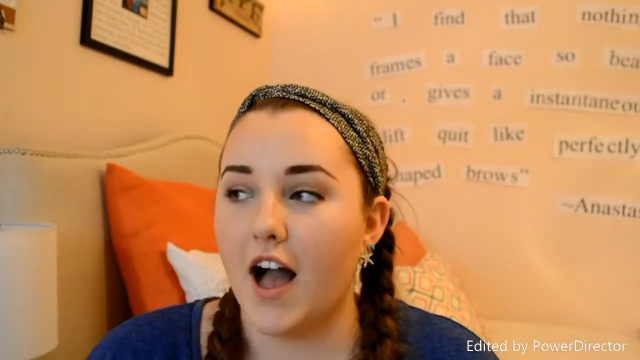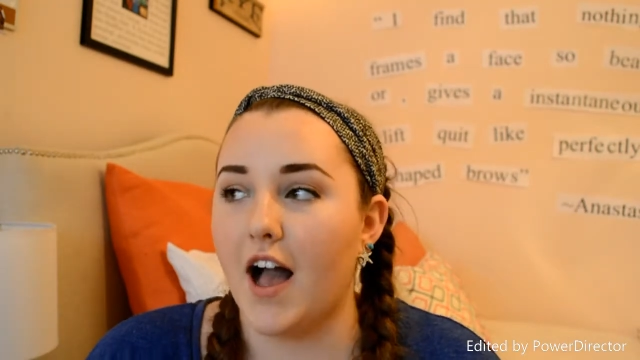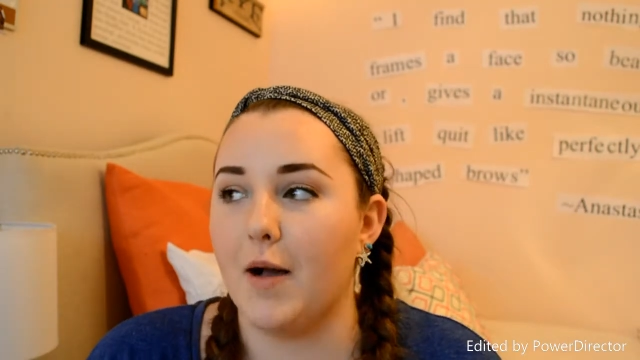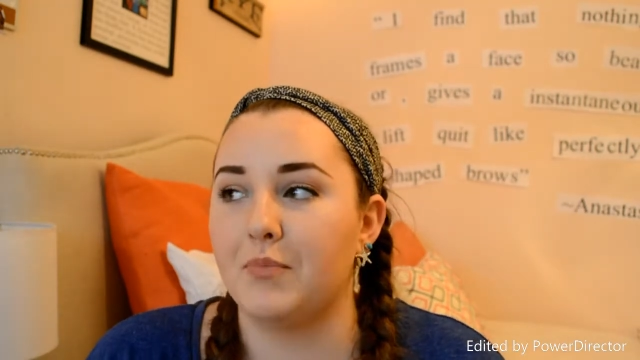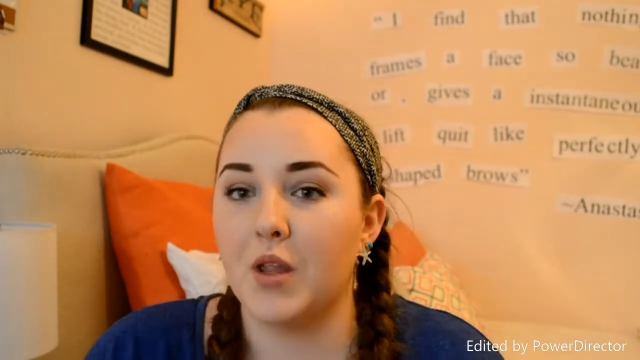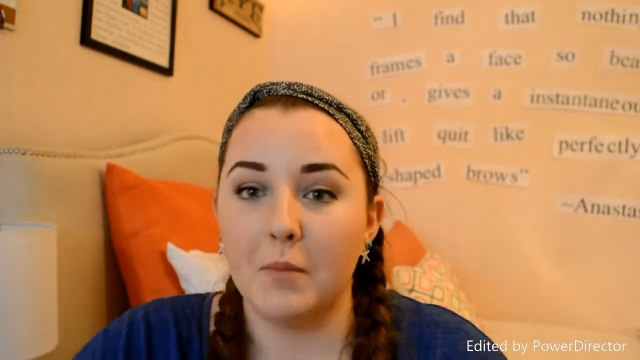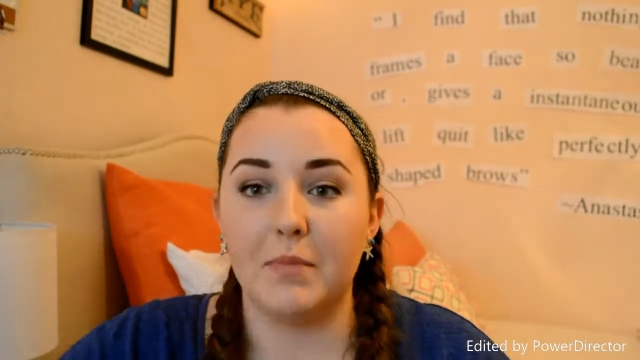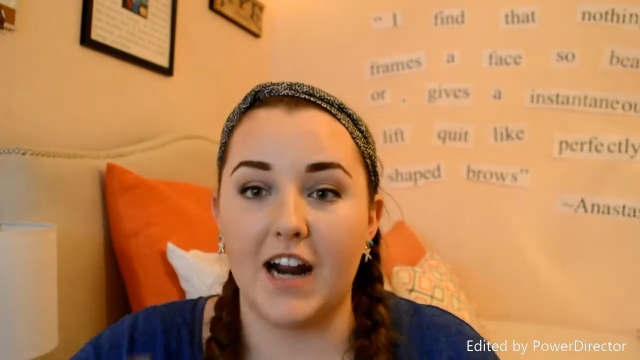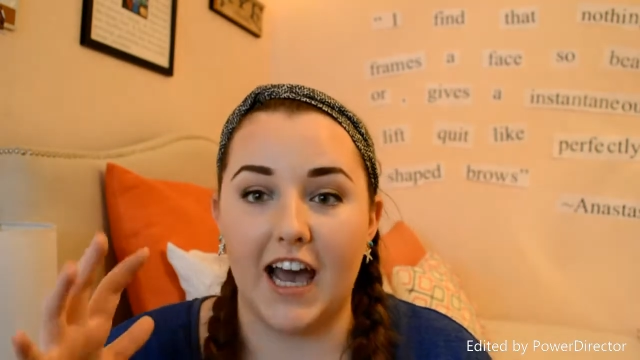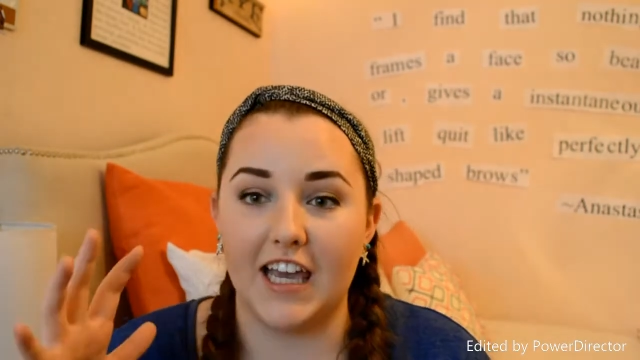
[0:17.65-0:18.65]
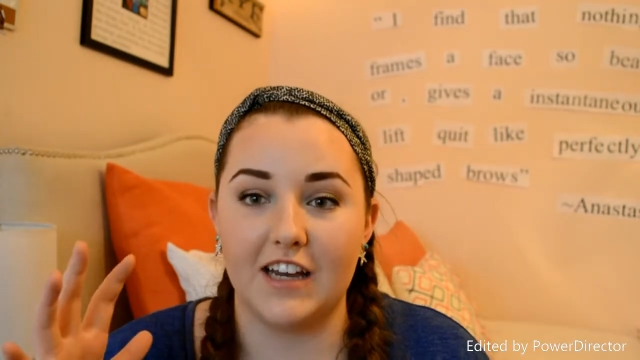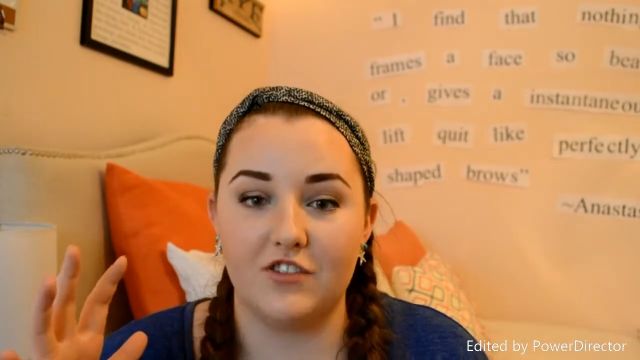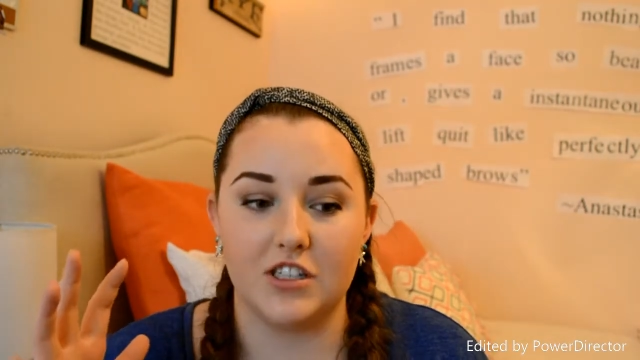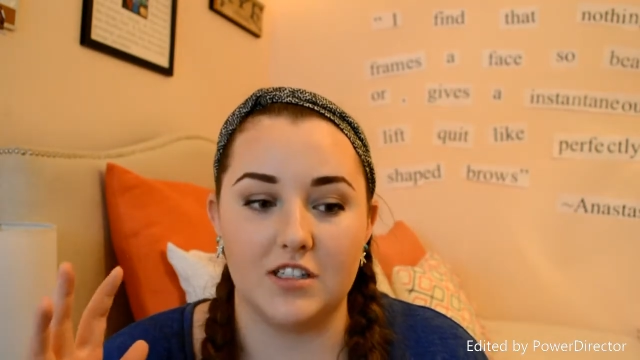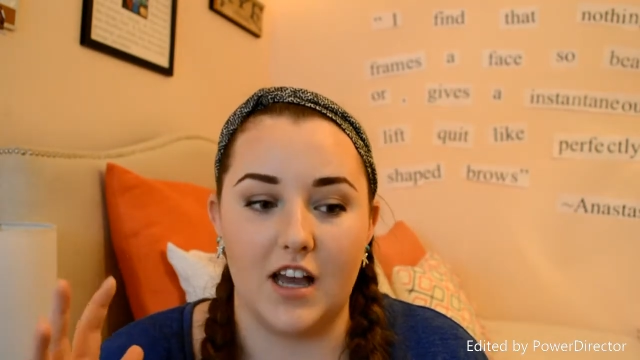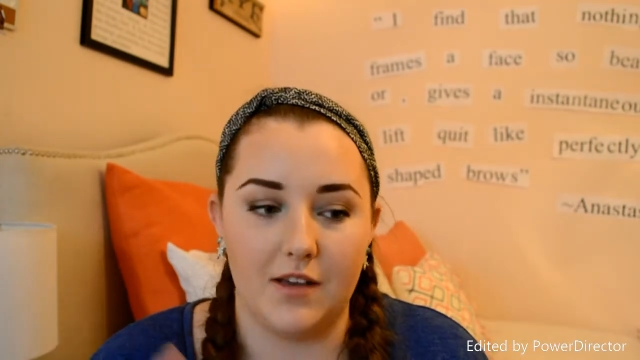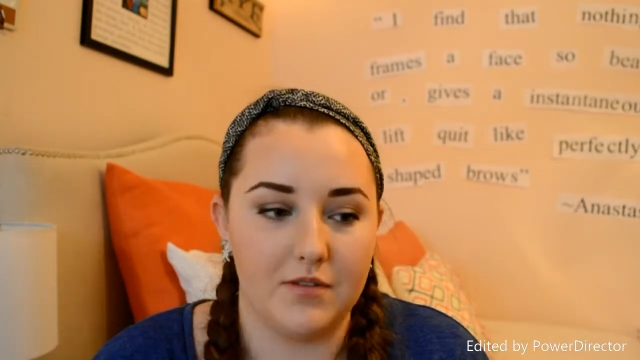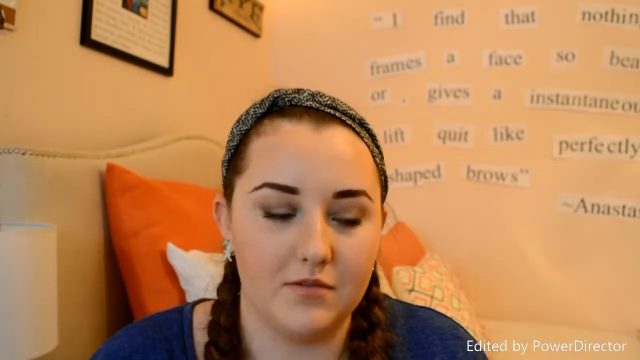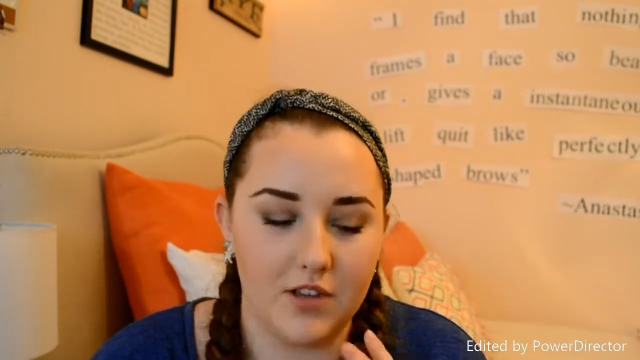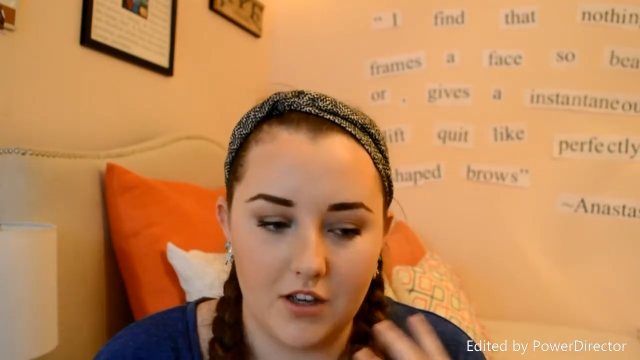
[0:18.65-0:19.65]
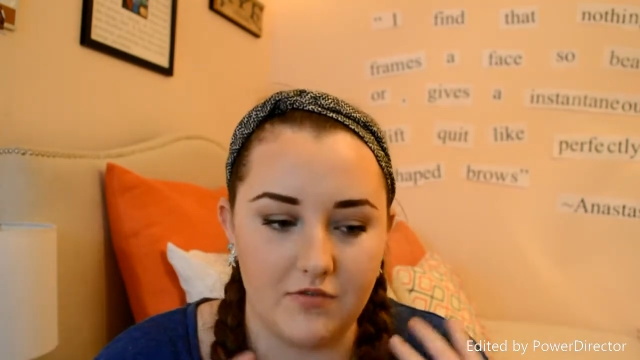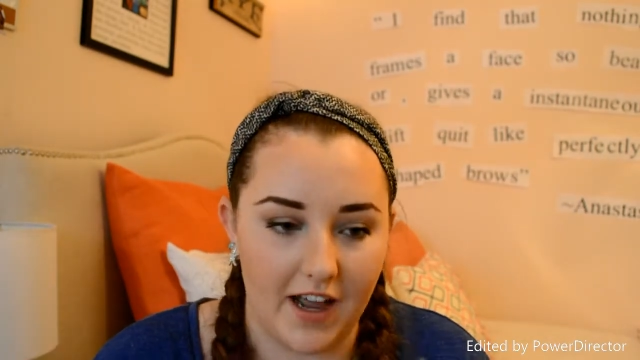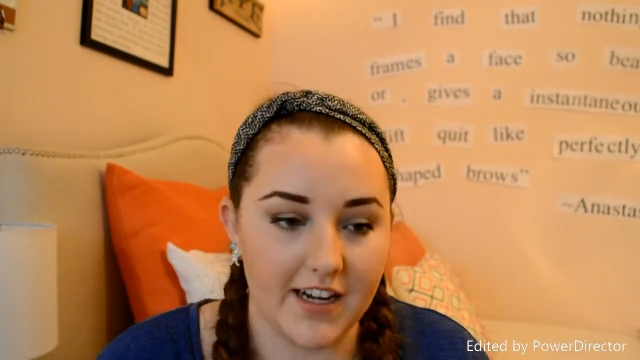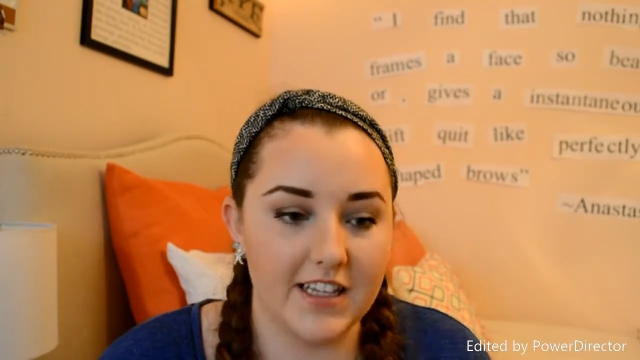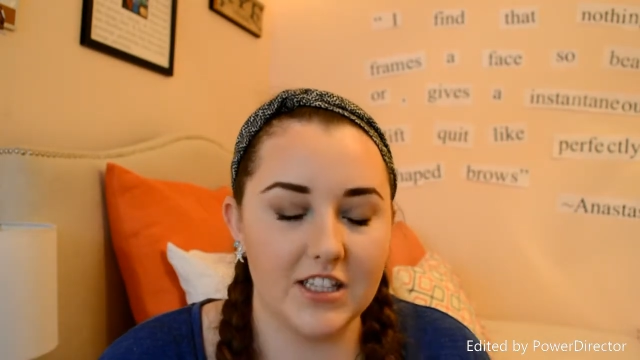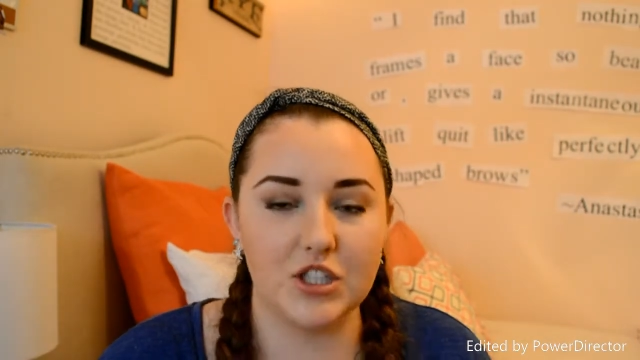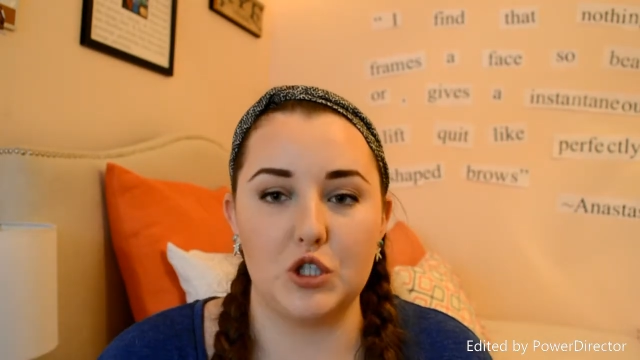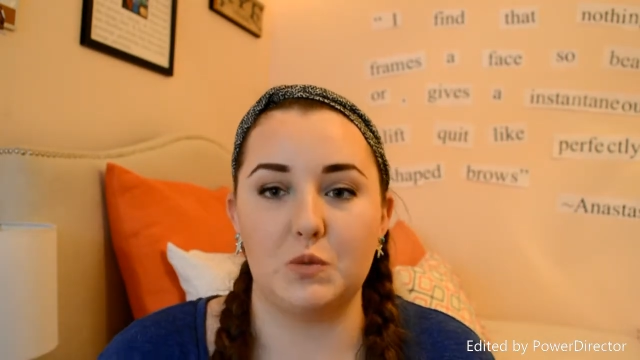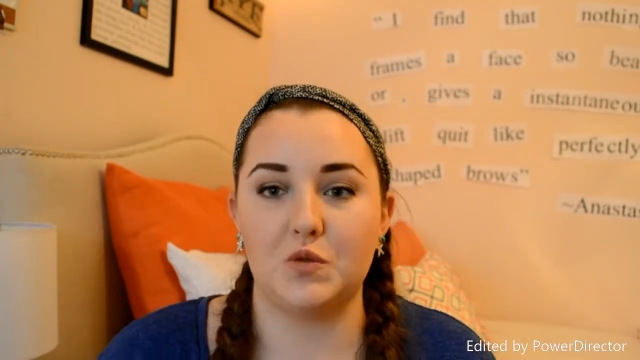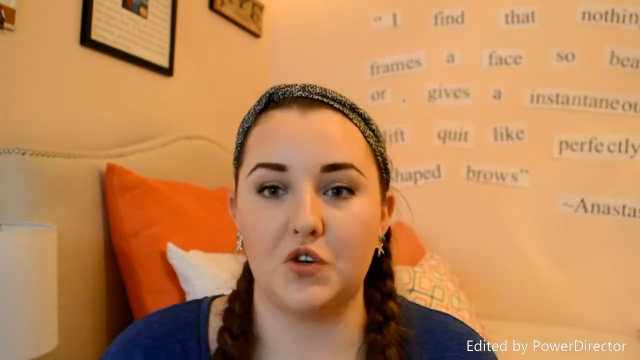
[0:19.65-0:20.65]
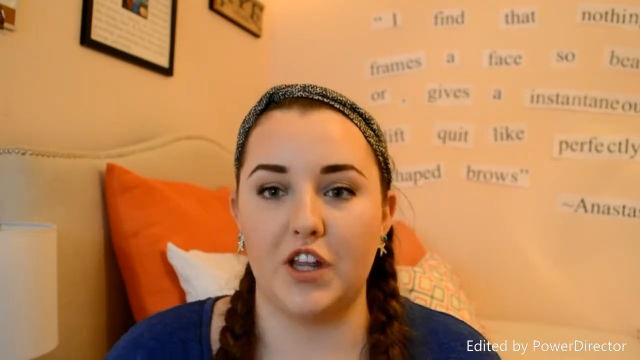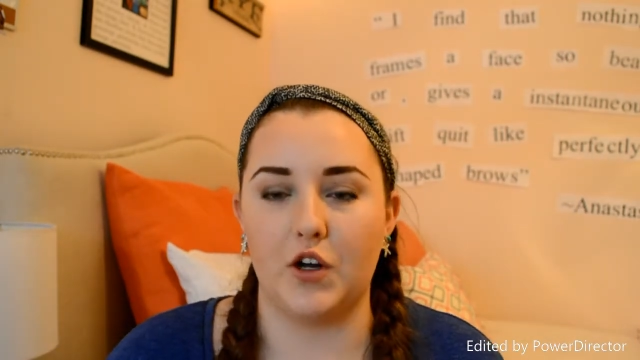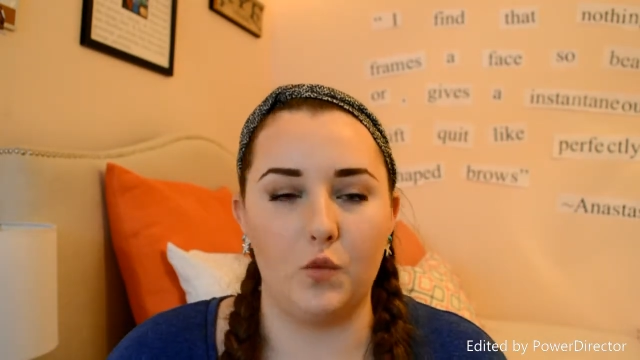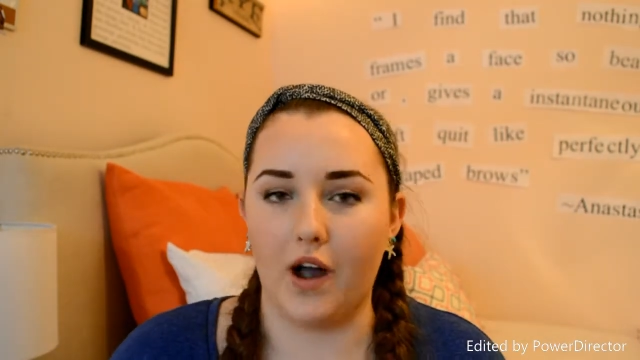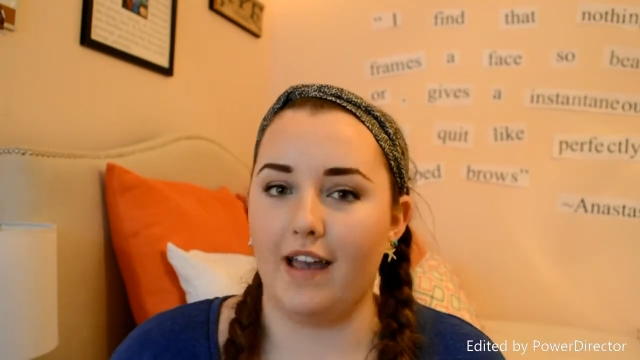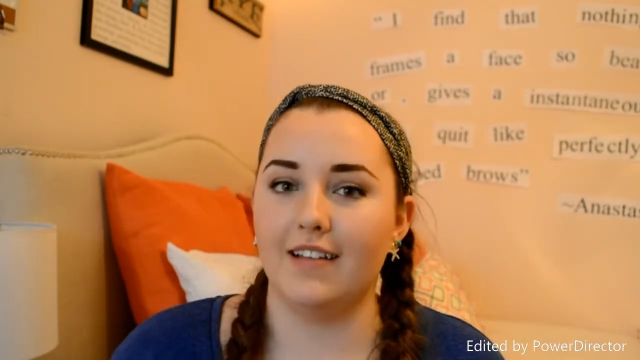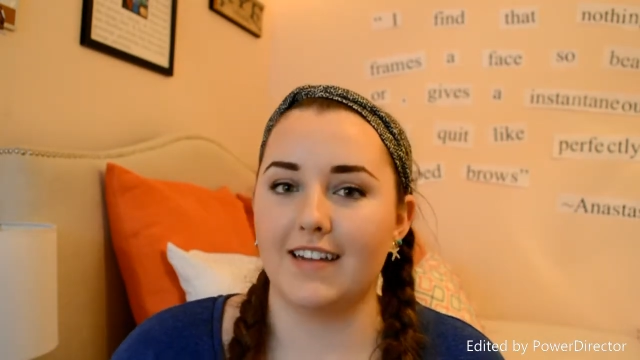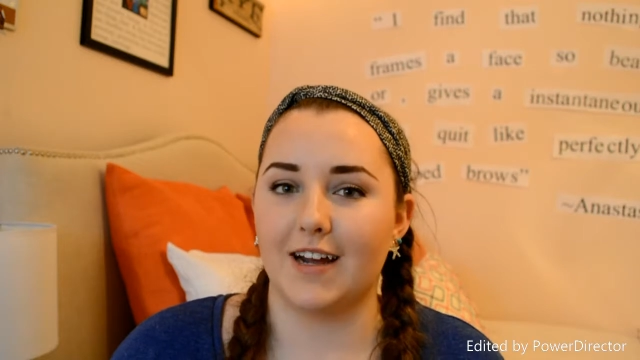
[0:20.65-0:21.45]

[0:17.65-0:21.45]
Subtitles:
But I've been like finding these dupes for like a while,